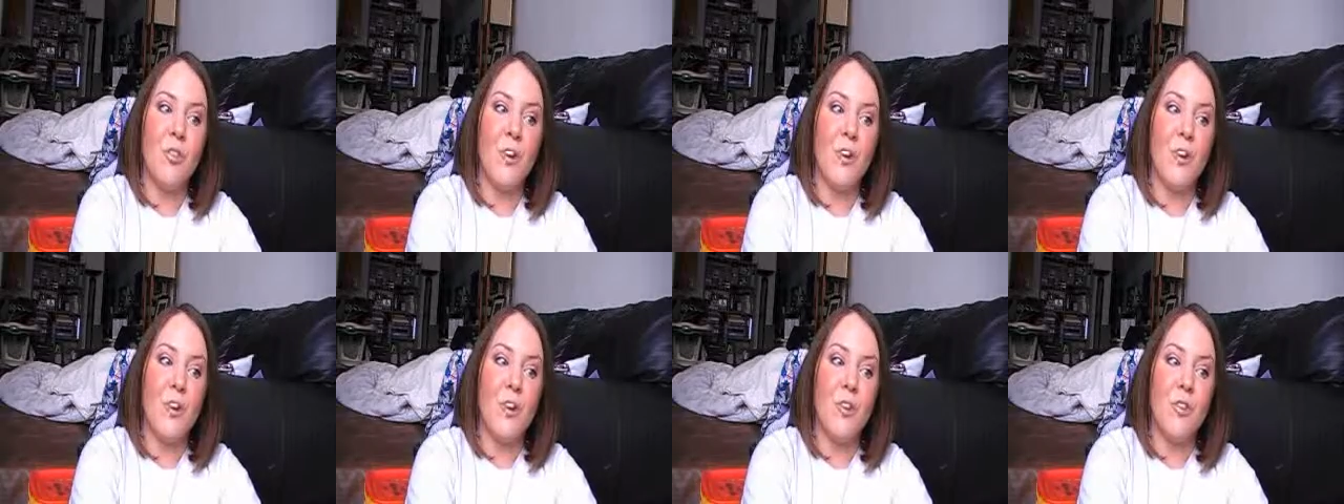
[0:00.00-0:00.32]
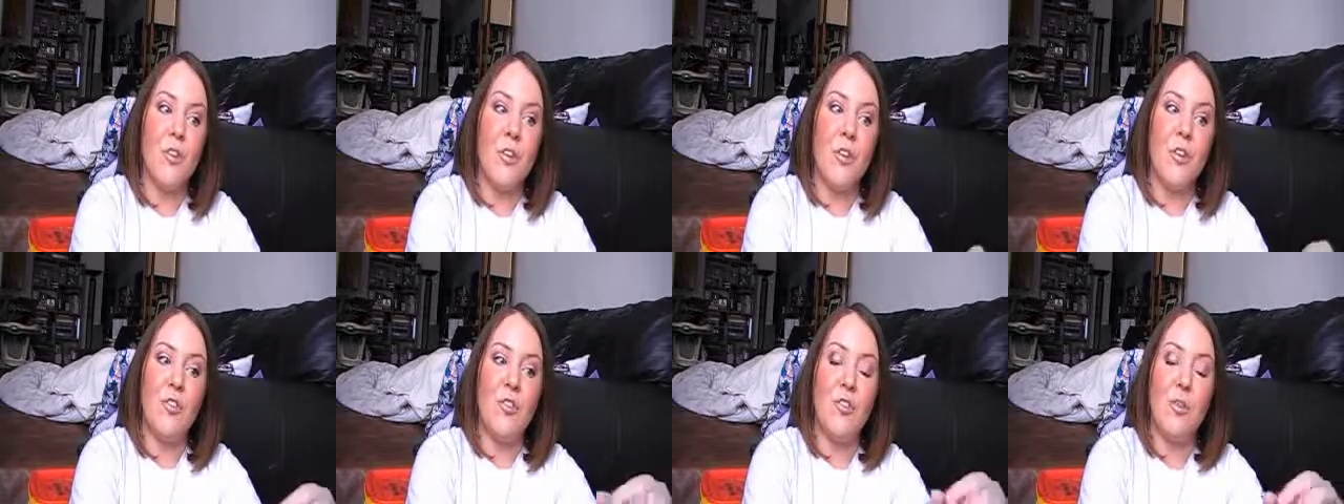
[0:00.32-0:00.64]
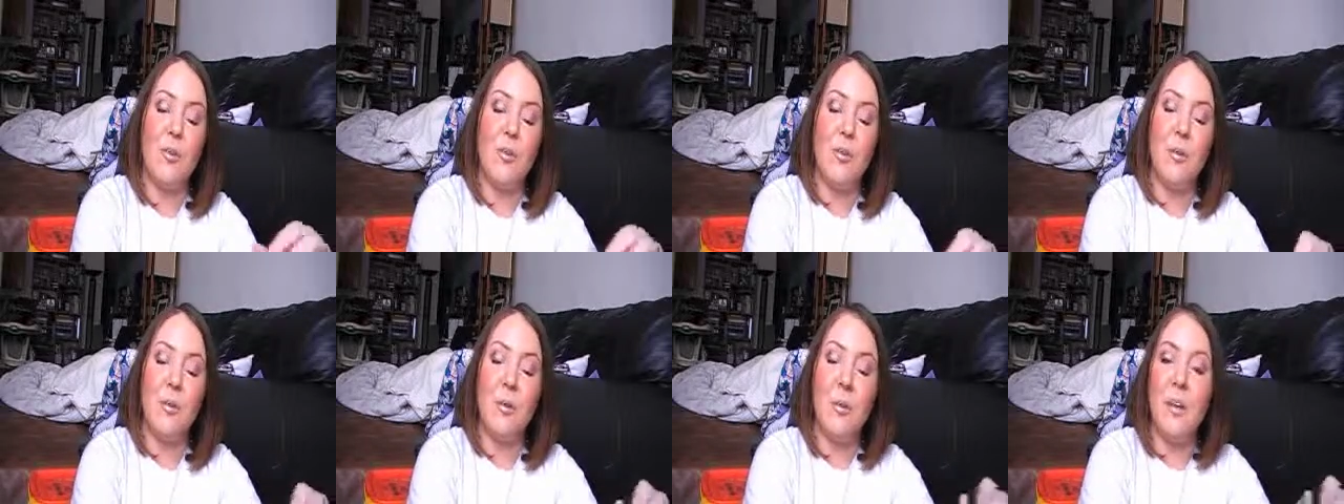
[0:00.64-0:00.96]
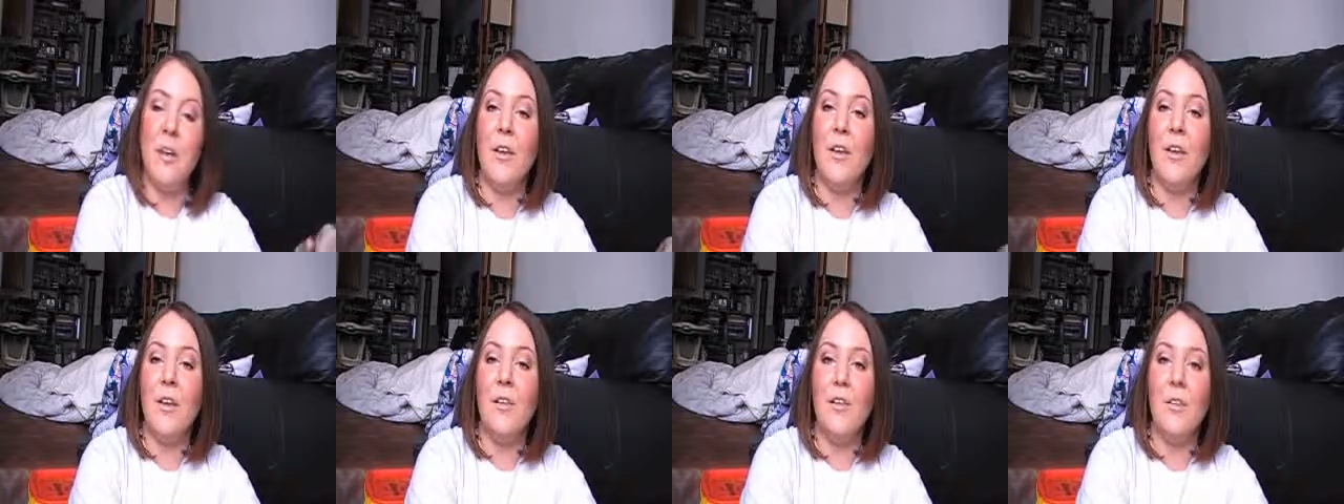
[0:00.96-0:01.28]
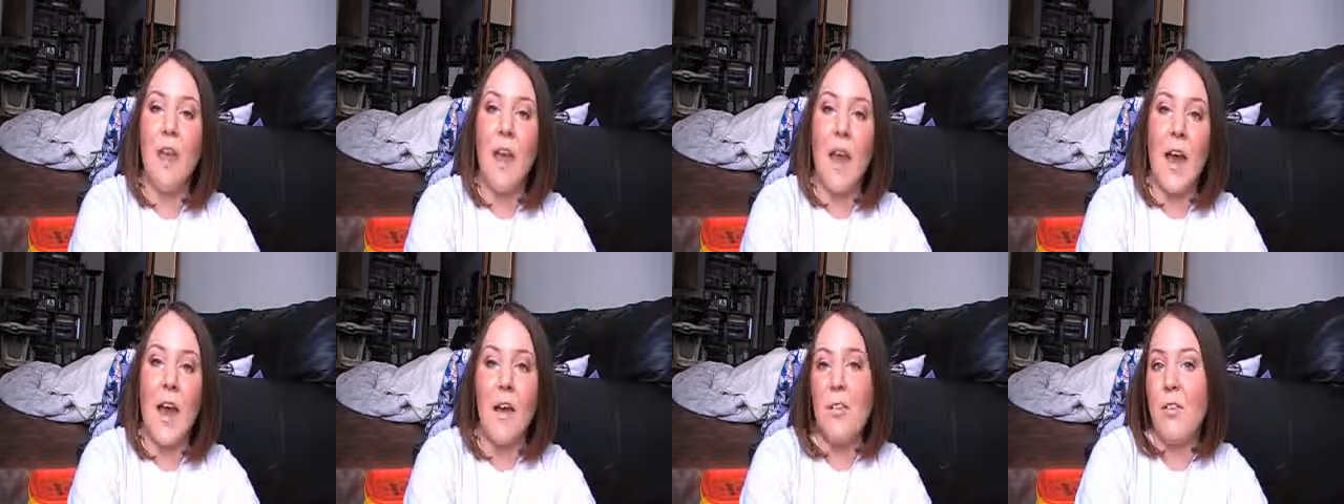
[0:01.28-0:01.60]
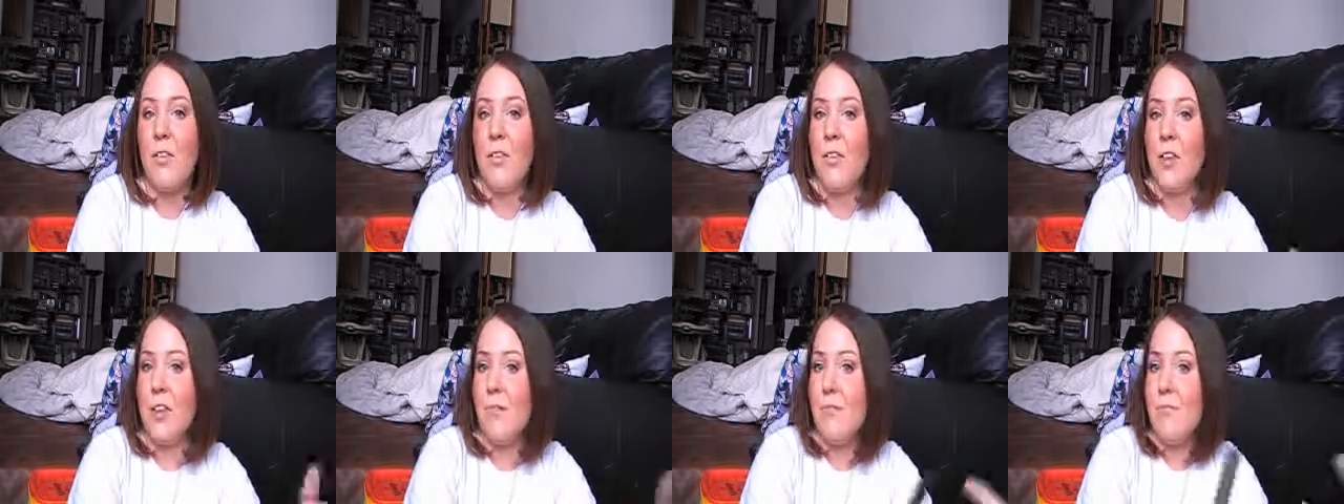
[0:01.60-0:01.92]
like I said, just please
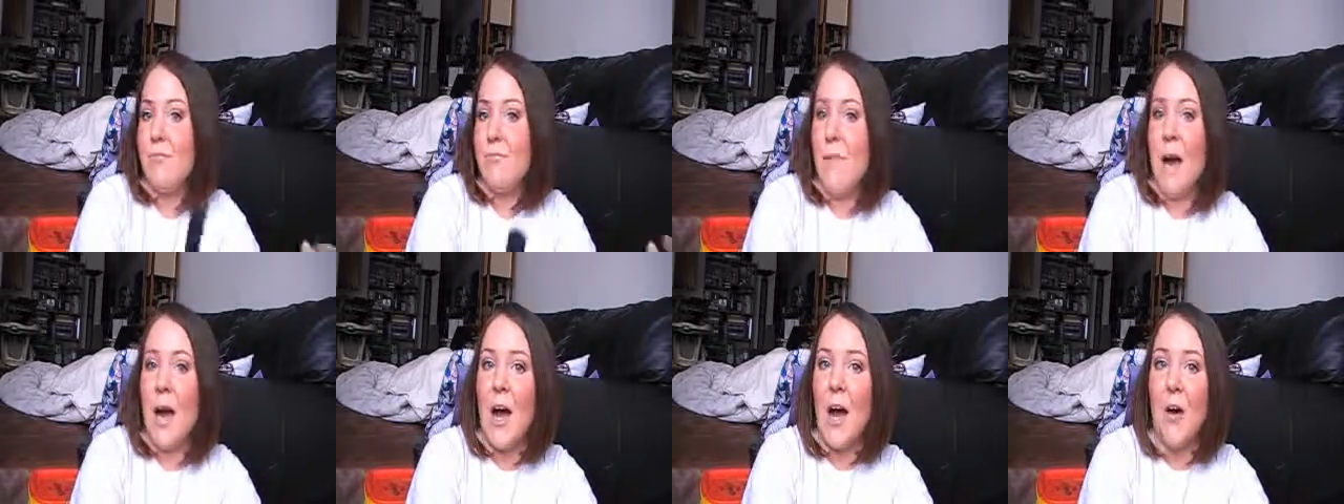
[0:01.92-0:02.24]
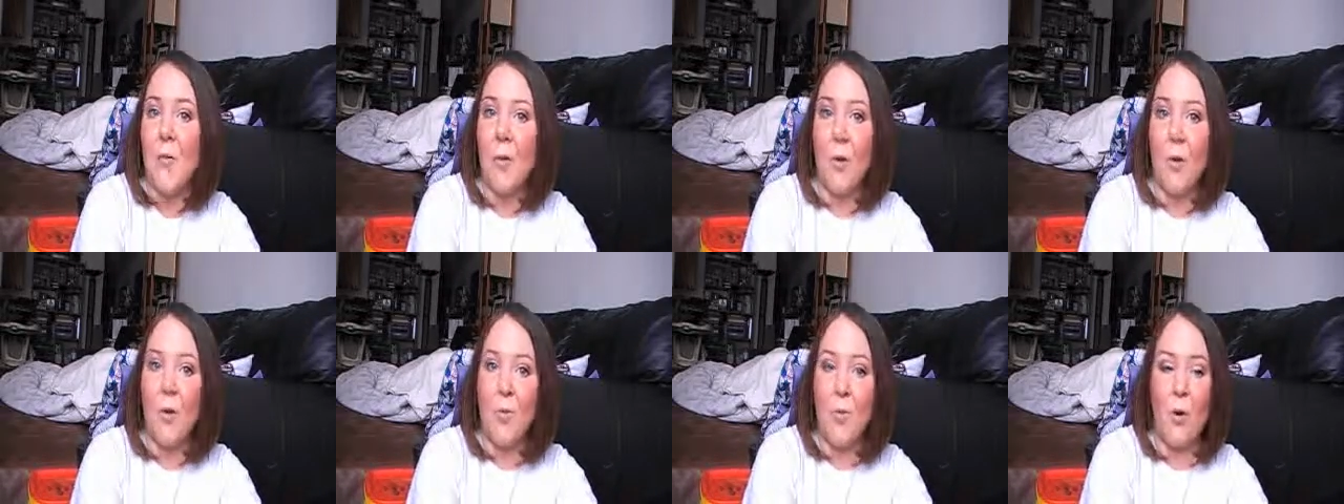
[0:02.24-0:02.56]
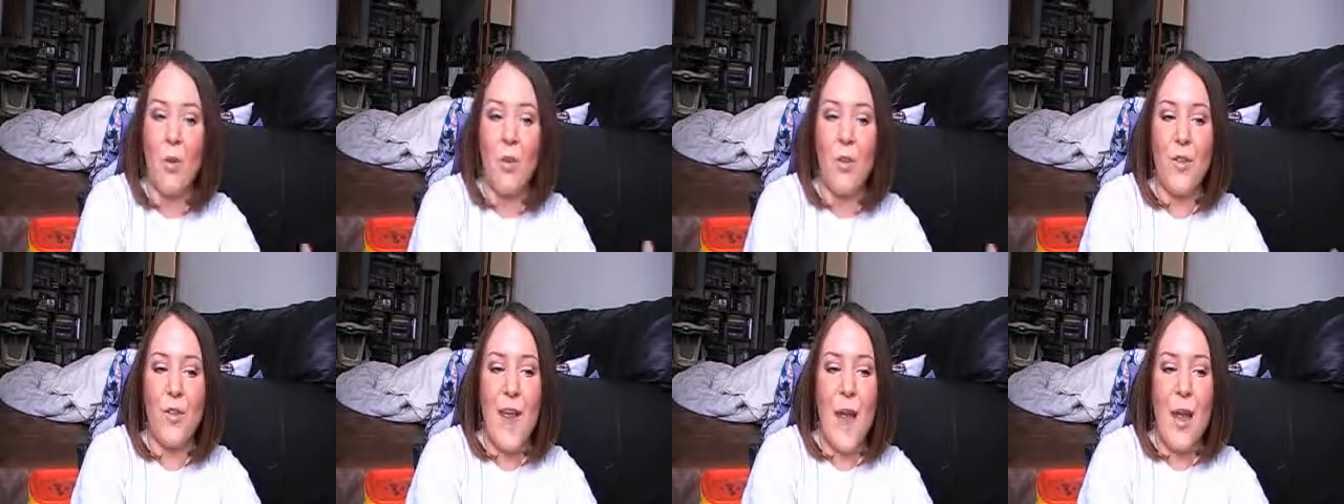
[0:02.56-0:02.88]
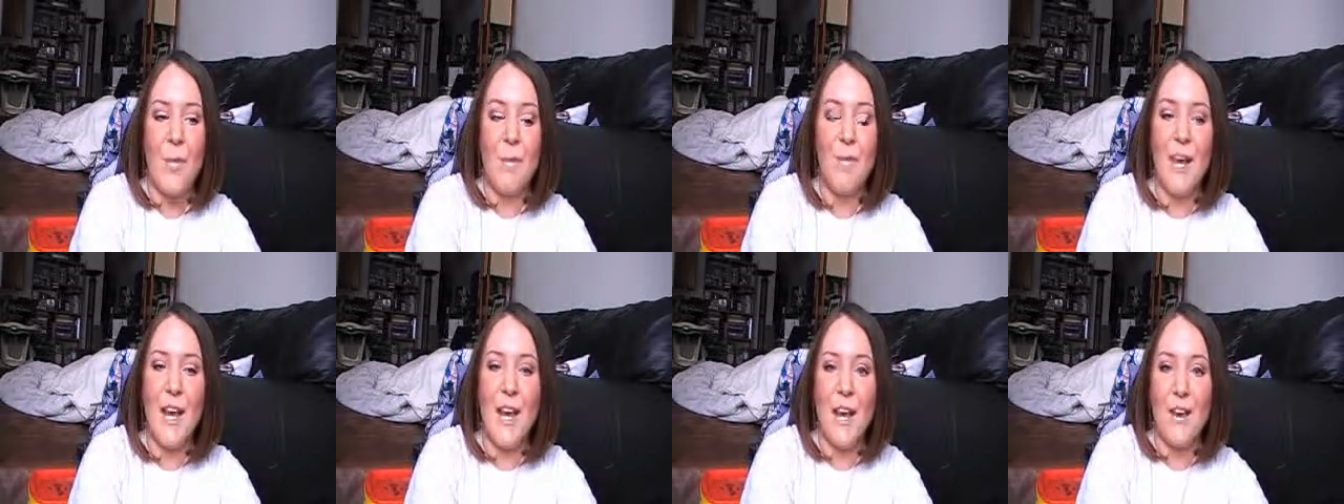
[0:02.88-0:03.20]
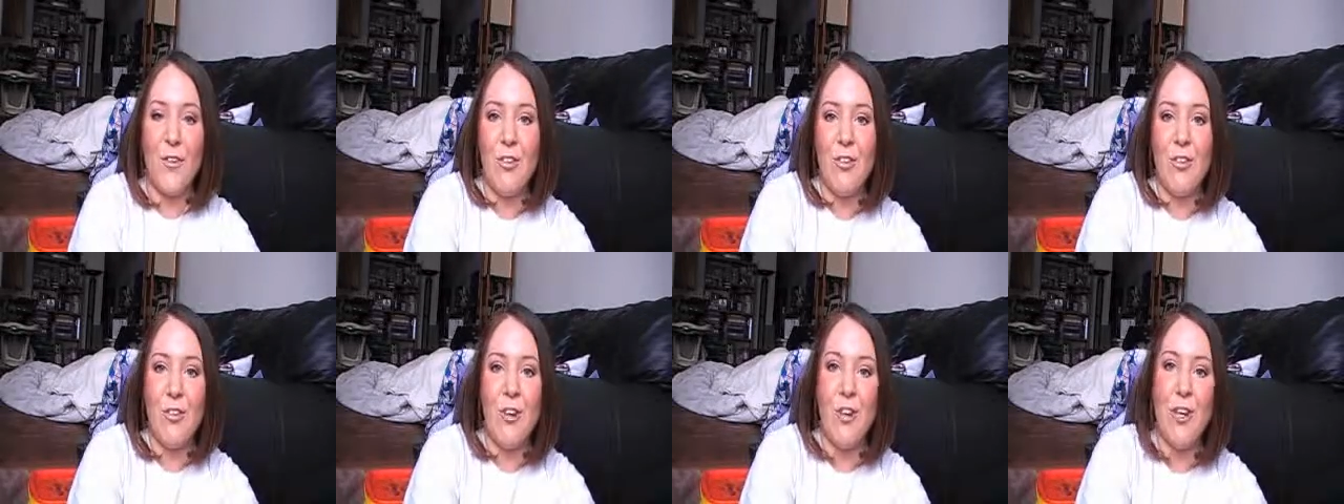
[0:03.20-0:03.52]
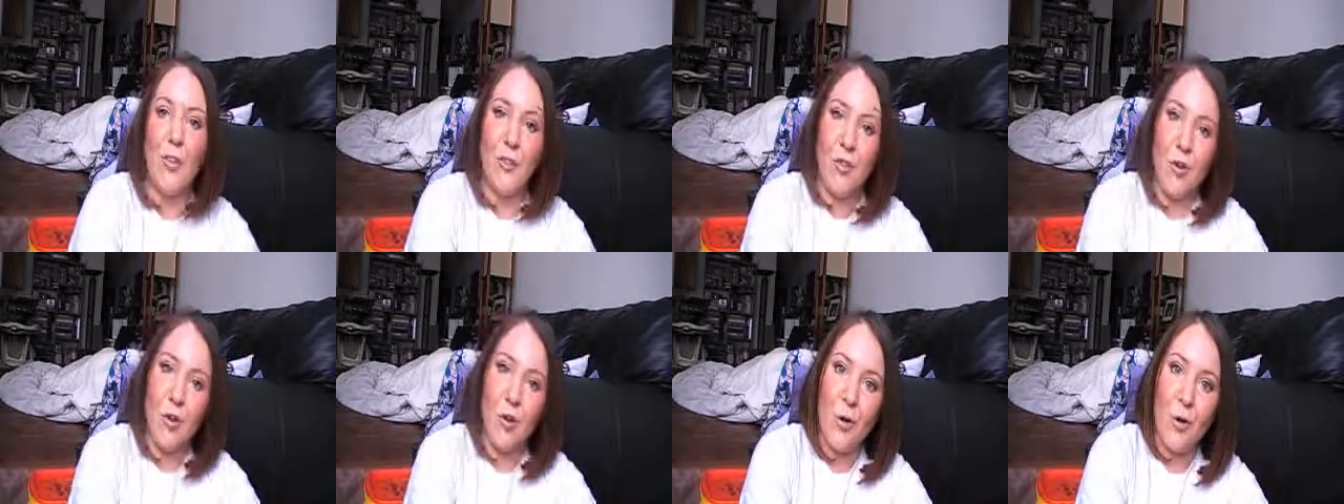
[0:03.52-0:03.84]
ask, and I'll be more than happy to answer
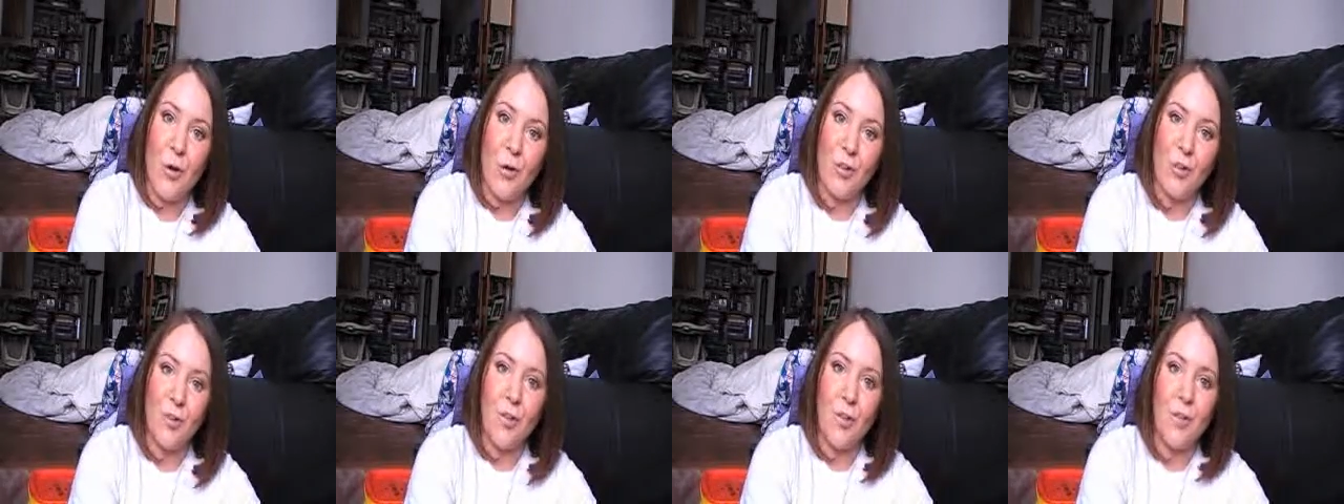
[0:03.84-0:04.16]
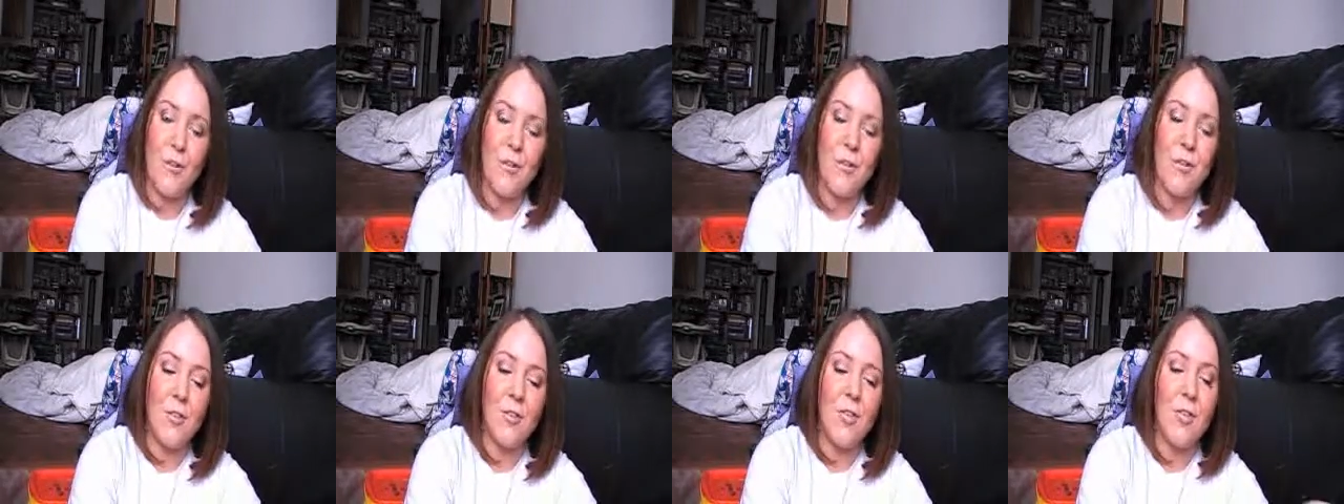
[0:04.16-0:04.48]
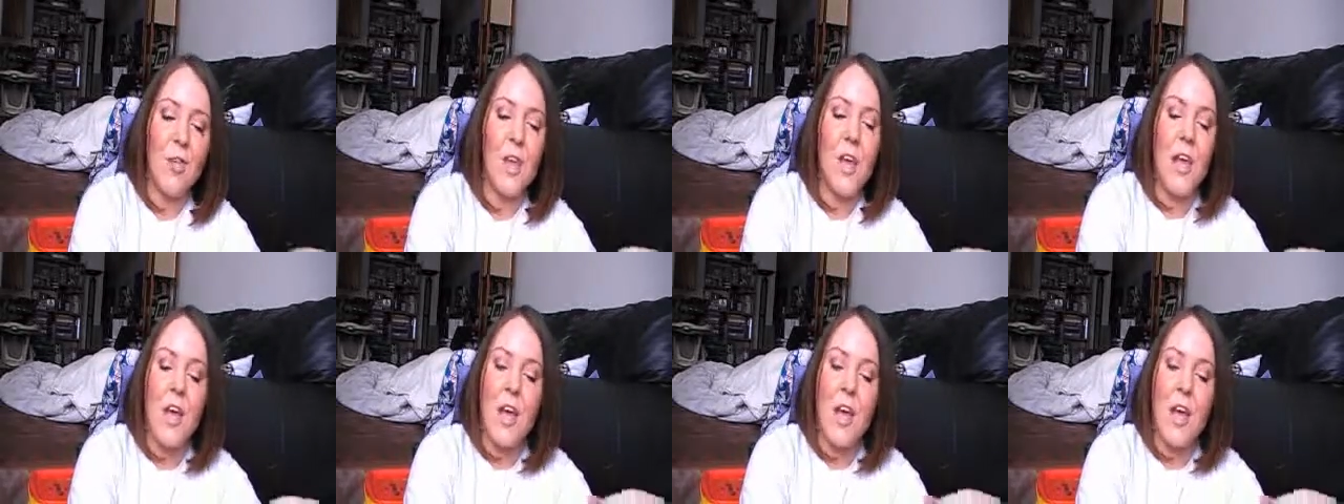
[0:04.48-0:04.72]
any of your questions.